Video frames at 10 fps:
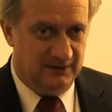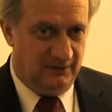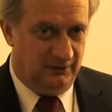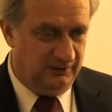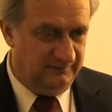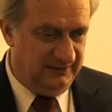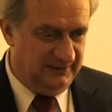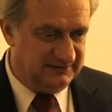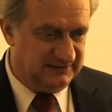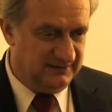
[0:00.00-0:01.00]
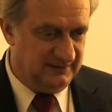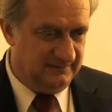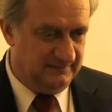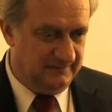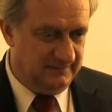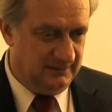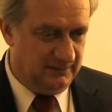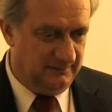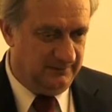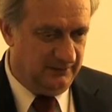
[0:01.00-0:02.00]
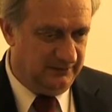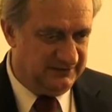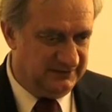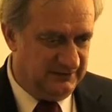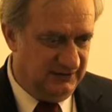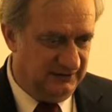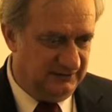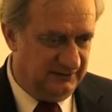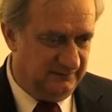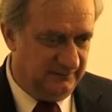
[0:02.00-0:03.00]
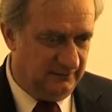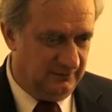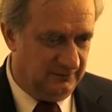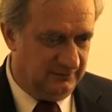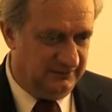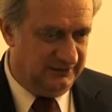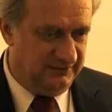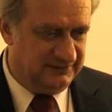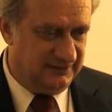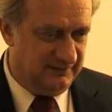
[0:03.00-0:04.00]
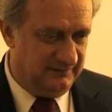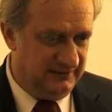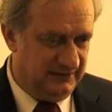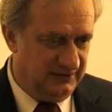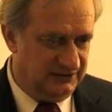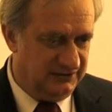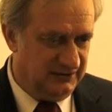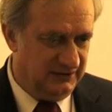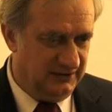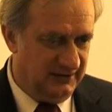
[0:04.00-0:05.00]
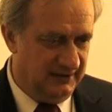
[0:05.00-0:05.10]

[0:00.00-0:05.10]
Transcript: all these components you need for reducing the energy